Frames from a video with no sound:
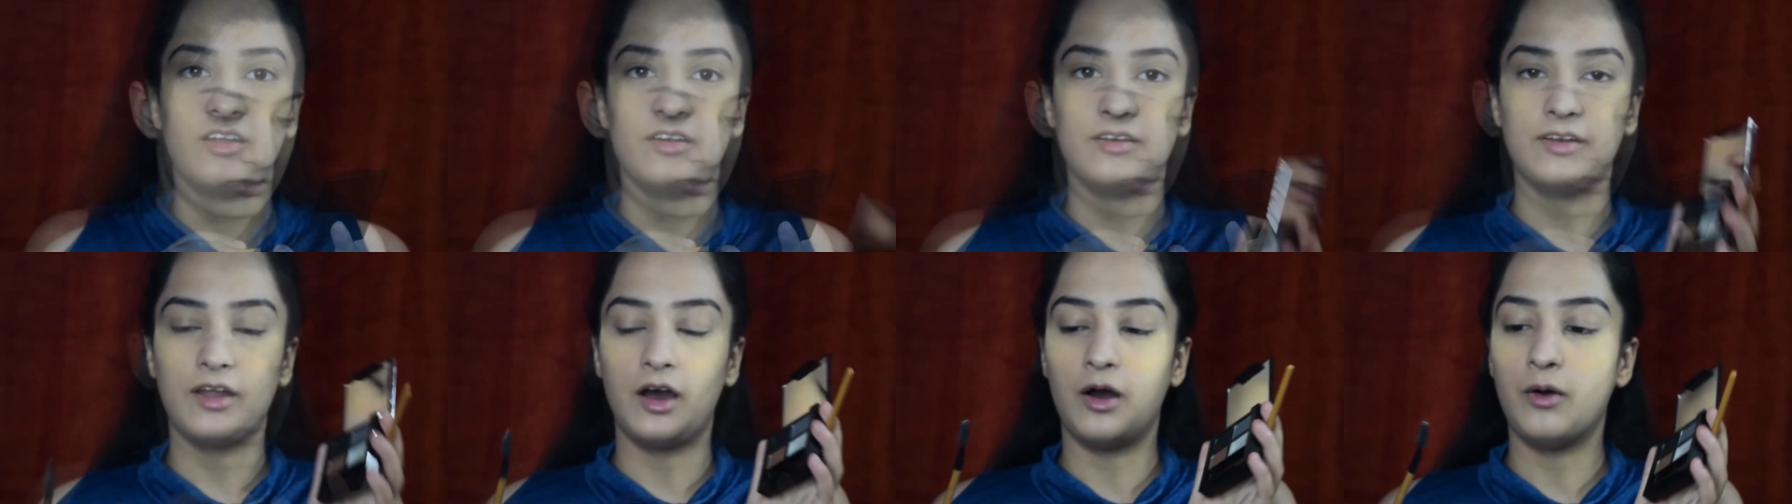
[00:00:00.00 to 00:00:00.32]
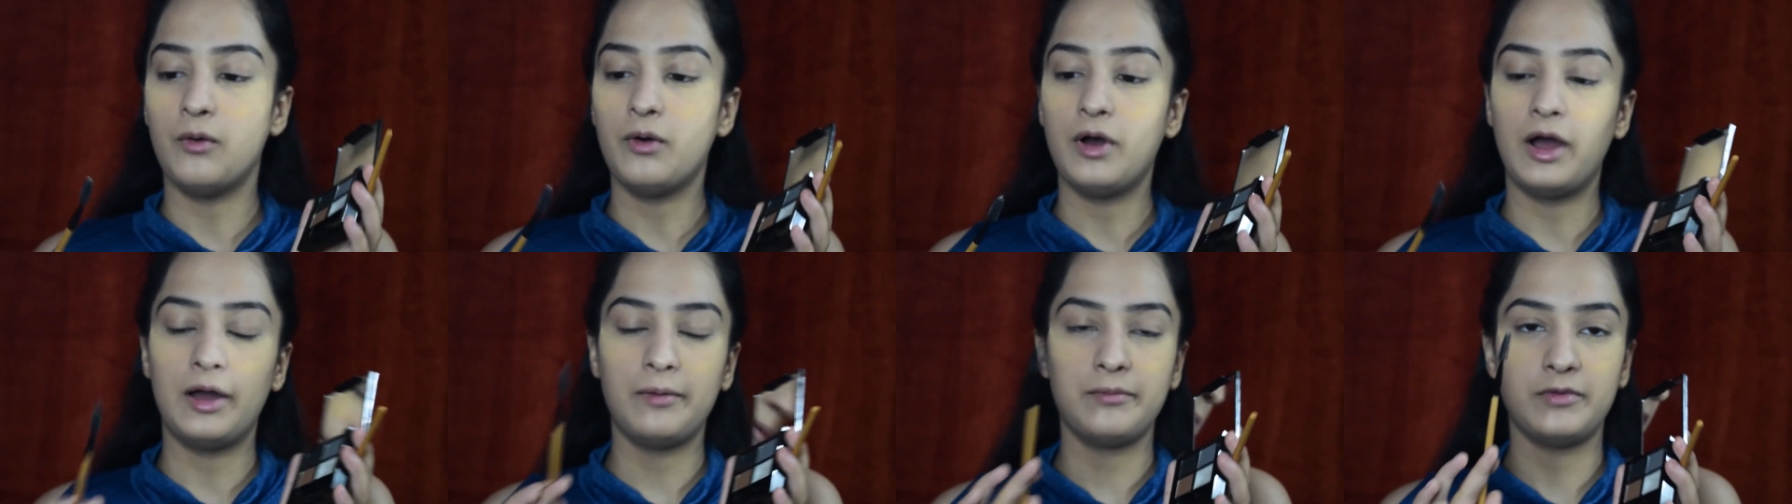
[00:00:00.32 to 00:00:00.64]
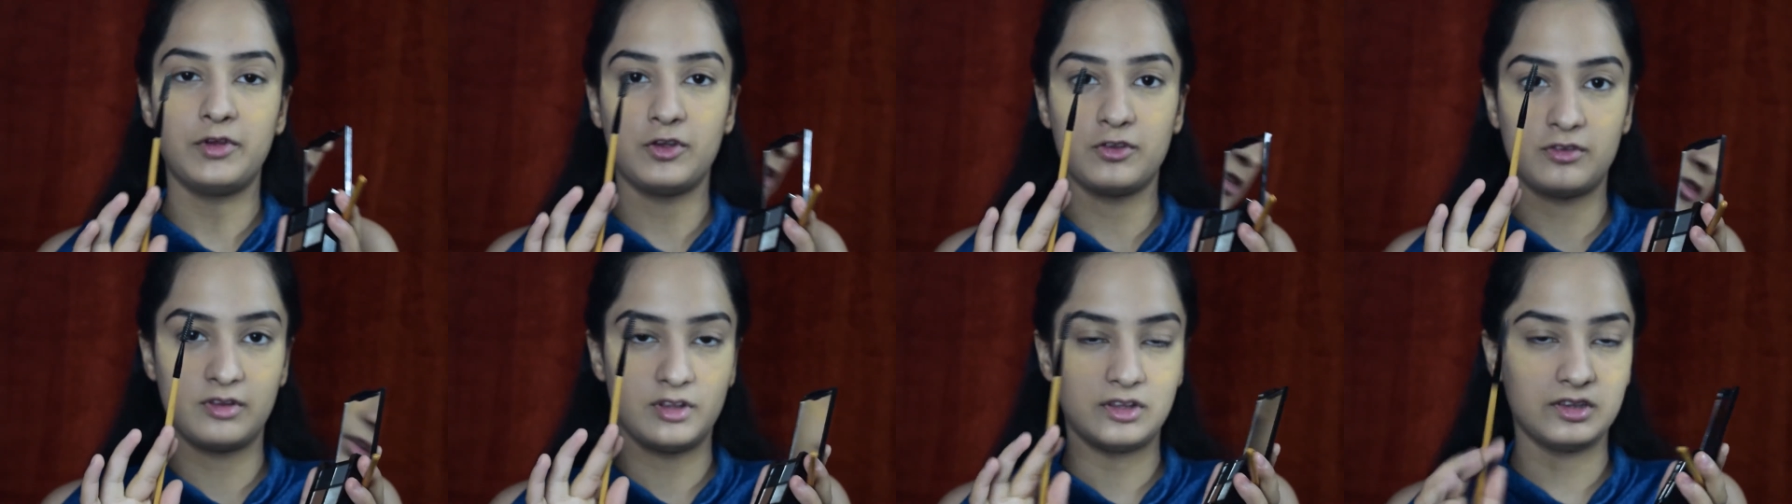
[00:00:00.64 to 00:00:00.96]
Now I
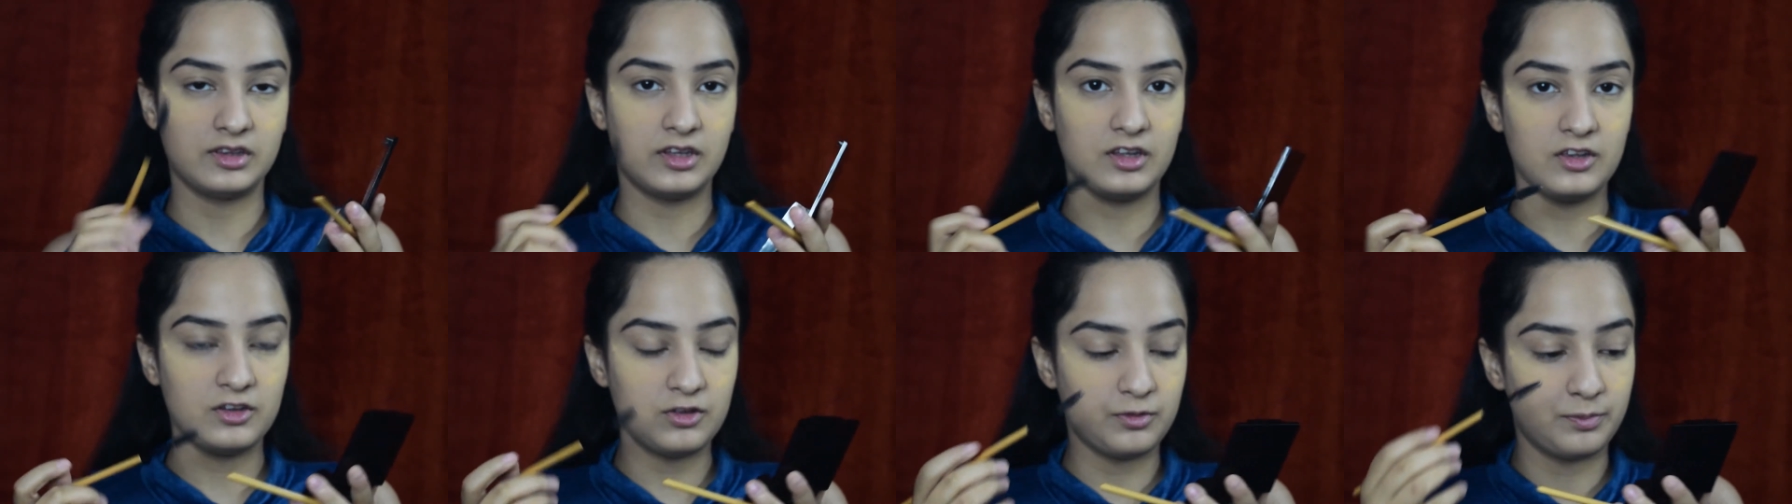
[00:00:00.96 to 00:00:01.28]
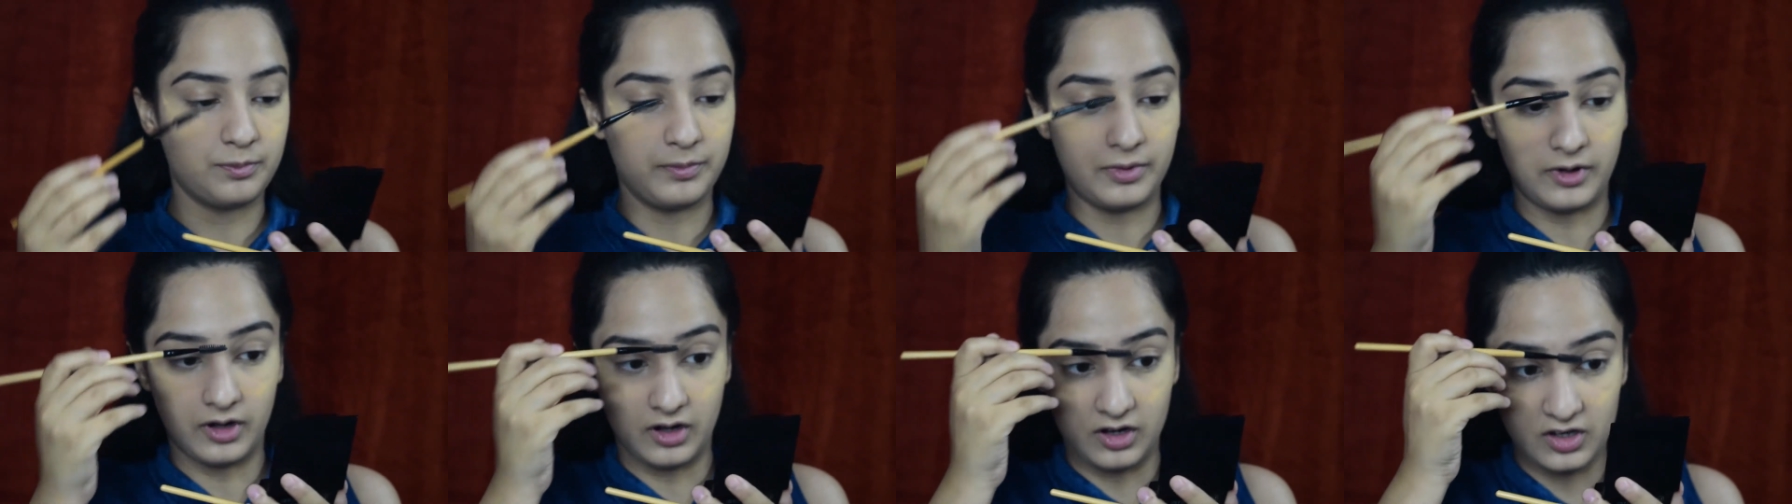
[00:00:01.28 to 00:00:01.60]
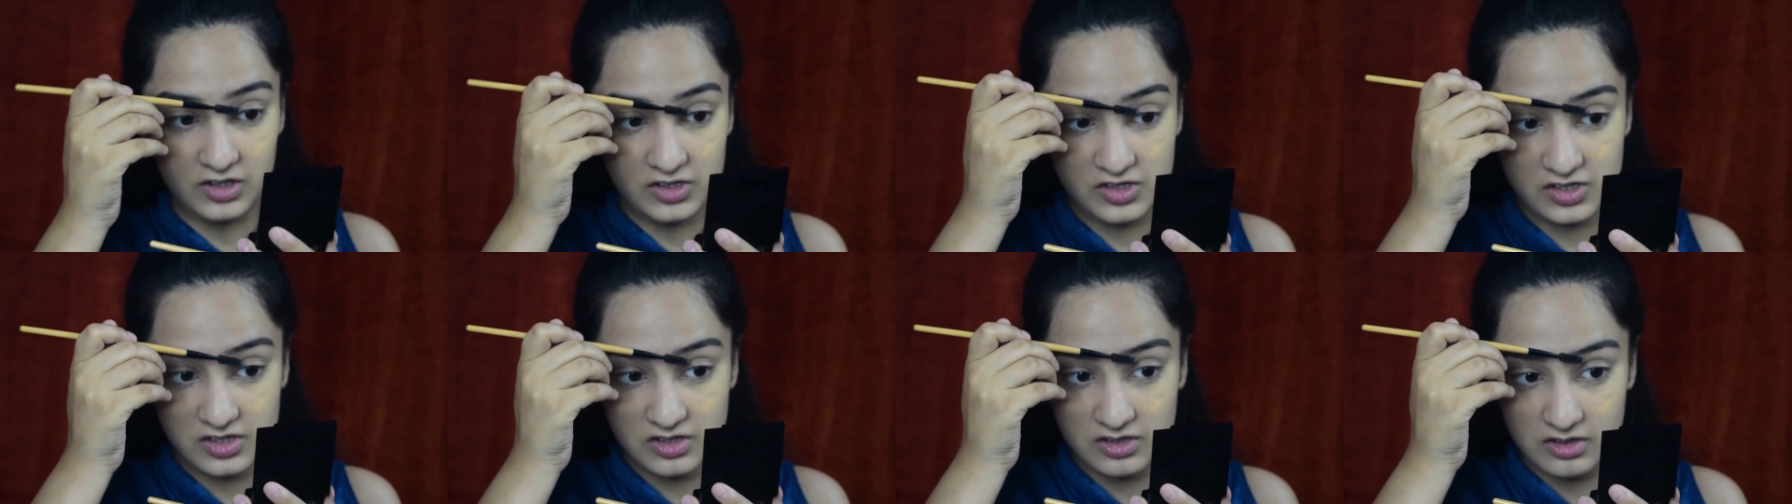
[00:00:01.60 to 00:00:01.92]
am using this
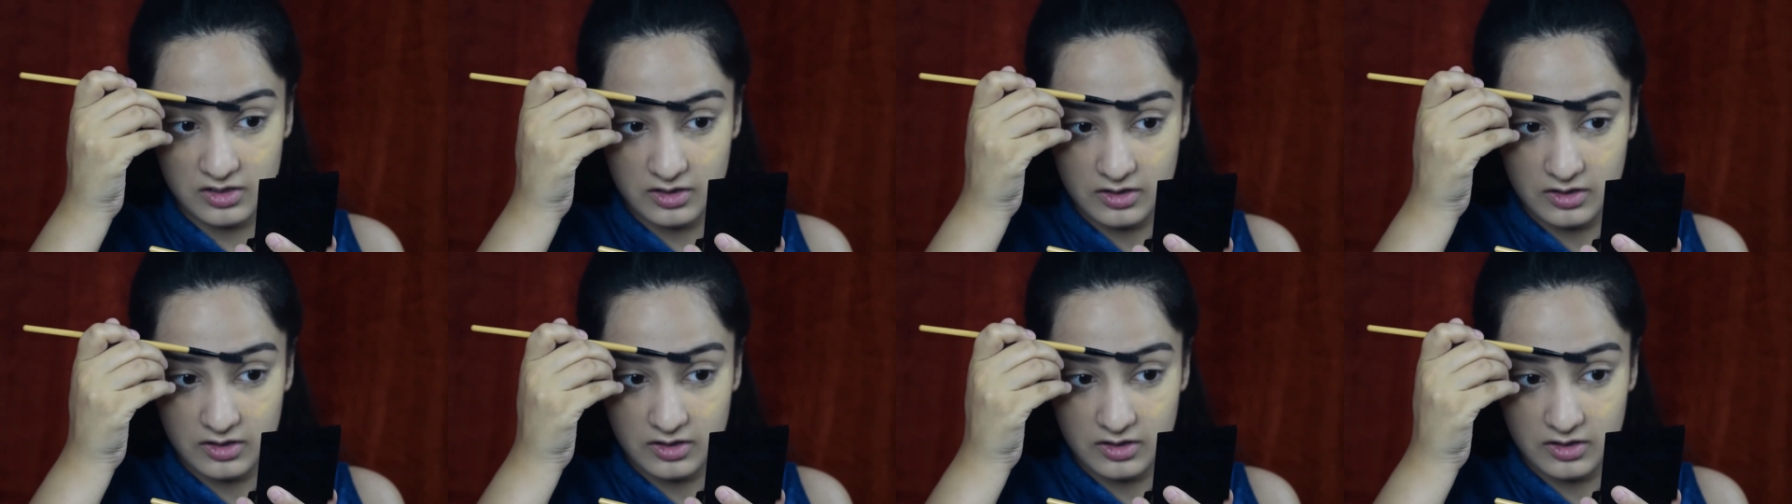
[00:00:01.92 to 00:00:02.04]
brush